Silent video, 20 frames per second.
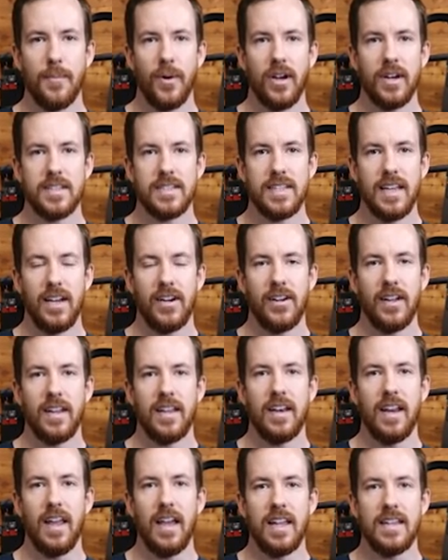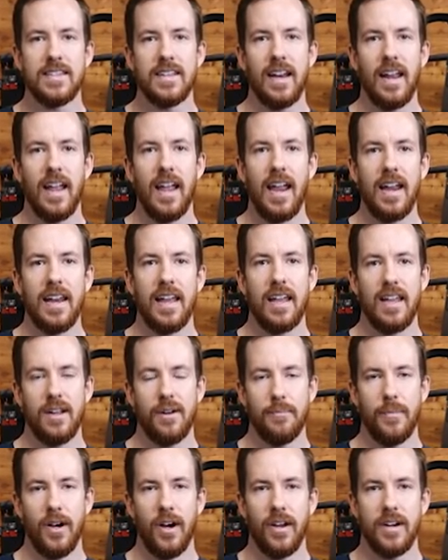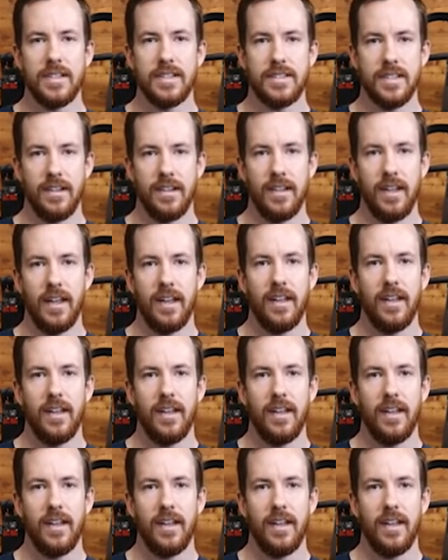on a Saturday and ends at 8 a.m. on a Sunday.